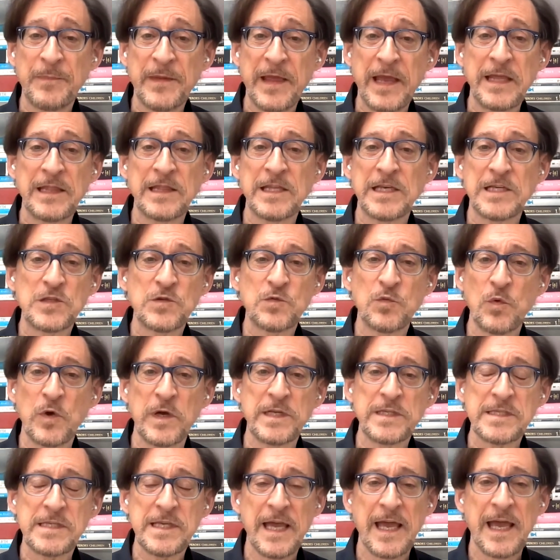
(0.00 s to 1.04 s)
in this
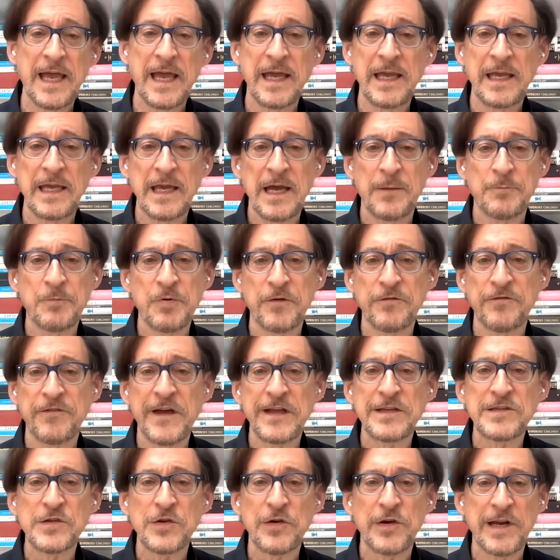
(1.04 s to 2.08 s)
was a
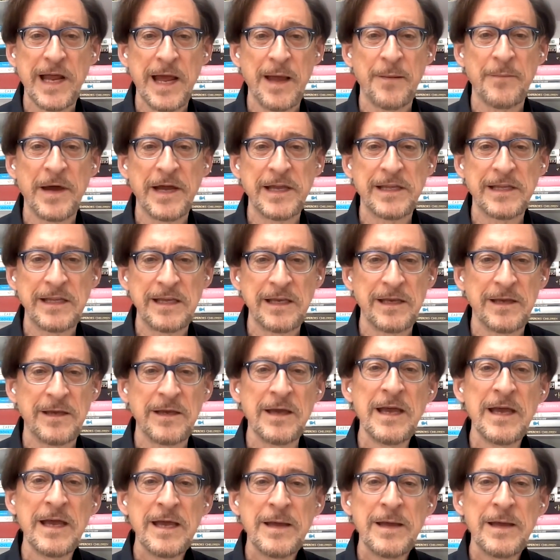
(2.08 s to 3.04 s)
professor at MIT